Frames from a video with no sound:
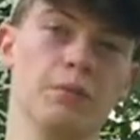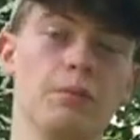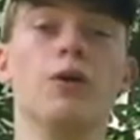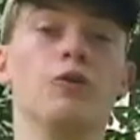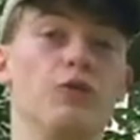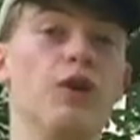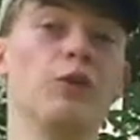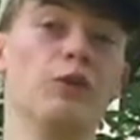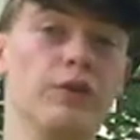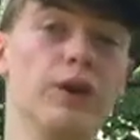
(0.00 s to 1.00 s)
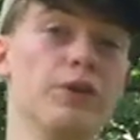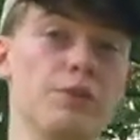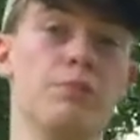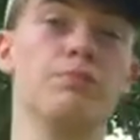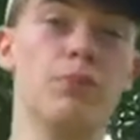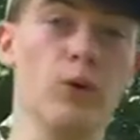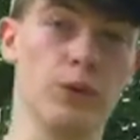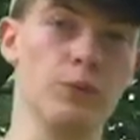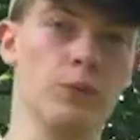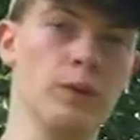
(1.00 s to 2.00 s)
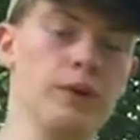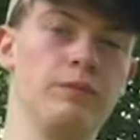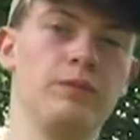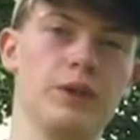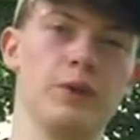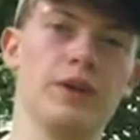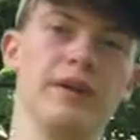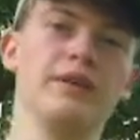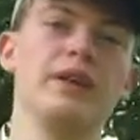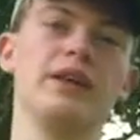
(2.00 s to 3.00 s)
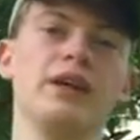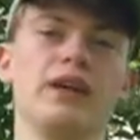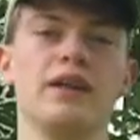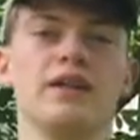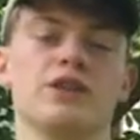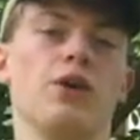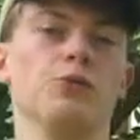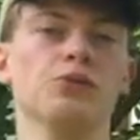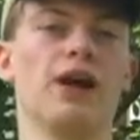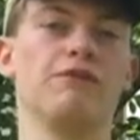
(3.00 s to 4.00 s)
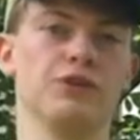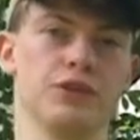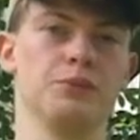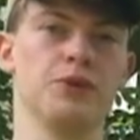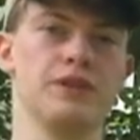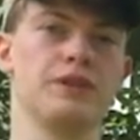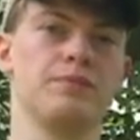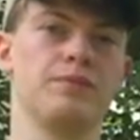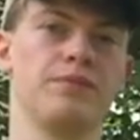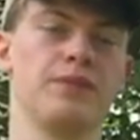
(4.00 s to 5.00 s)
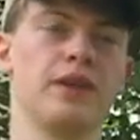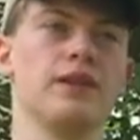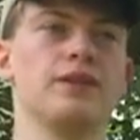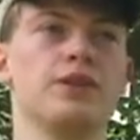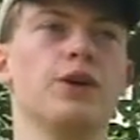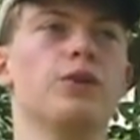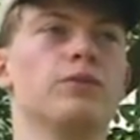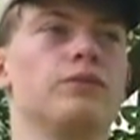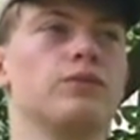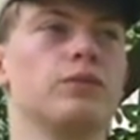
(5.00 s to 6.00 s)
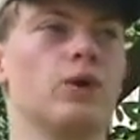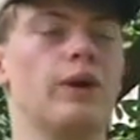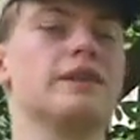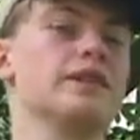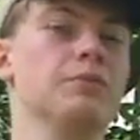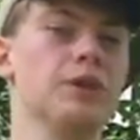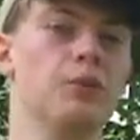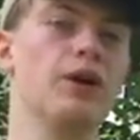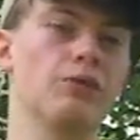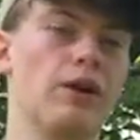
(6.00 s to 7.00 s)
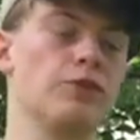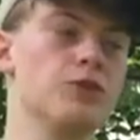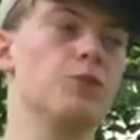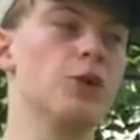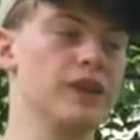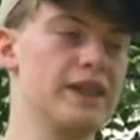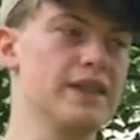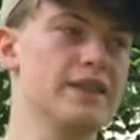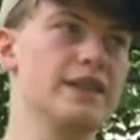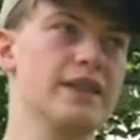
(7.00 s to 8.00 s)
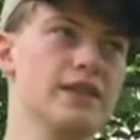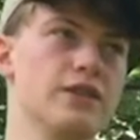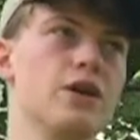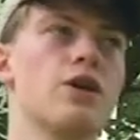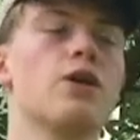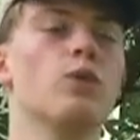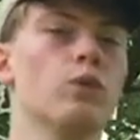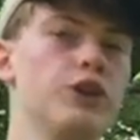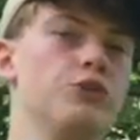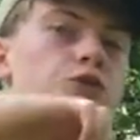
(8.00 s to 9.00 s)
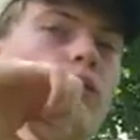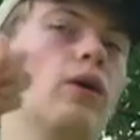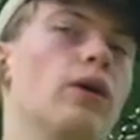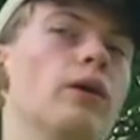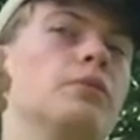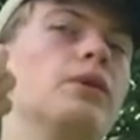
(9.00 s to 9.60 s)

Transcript: but very, very important one, okay? It's called reference points. So quite simply, what a reference point is when you draw up,